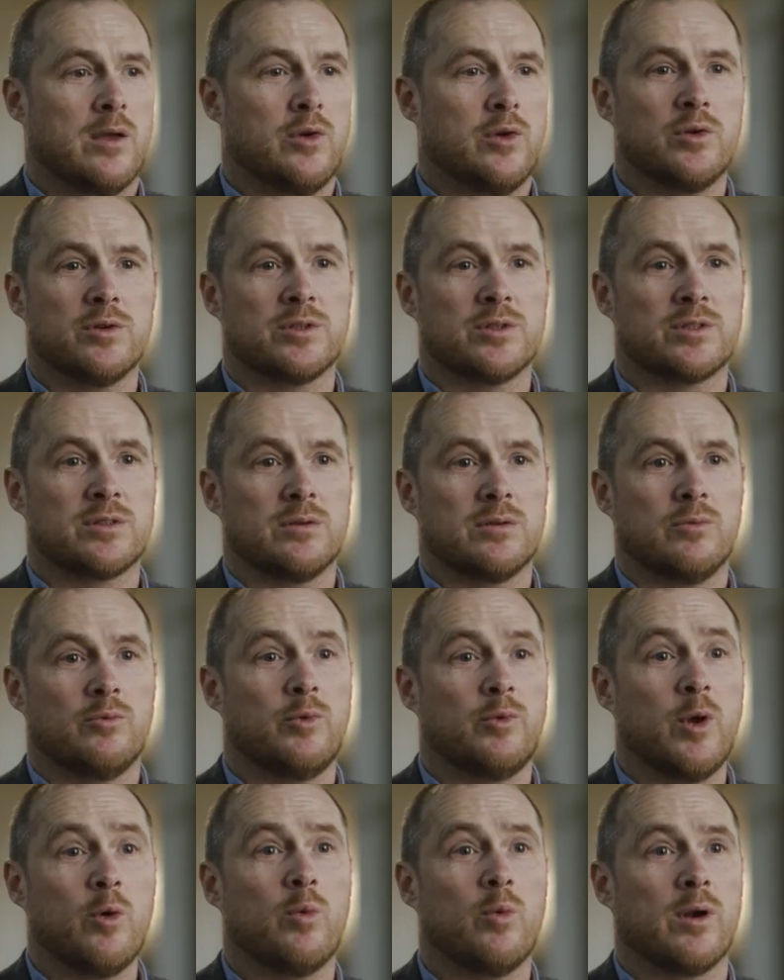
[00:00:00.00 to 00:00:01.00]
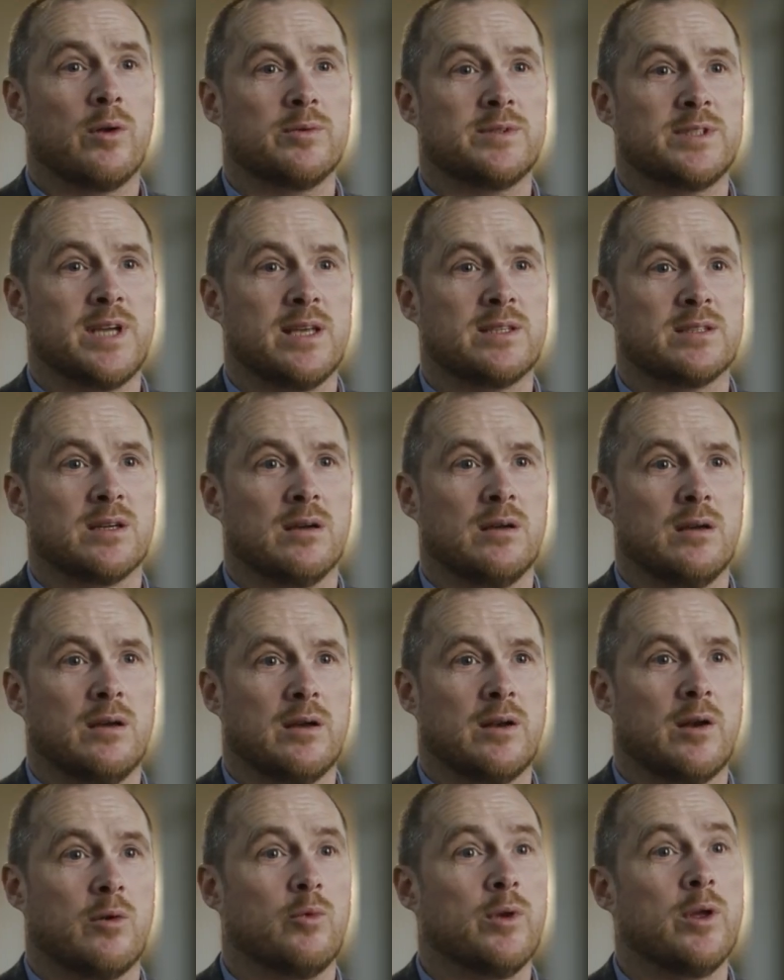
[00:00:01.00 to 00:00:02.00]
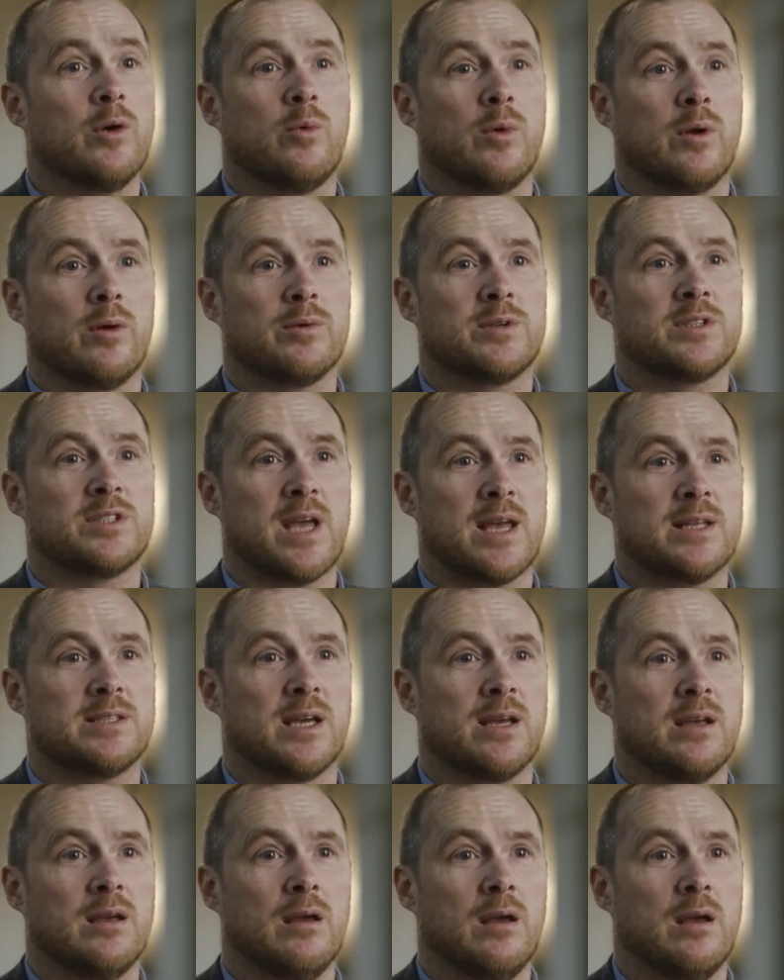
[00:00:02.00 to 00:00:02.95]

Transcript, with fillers: uh, use real world data in a real world setting.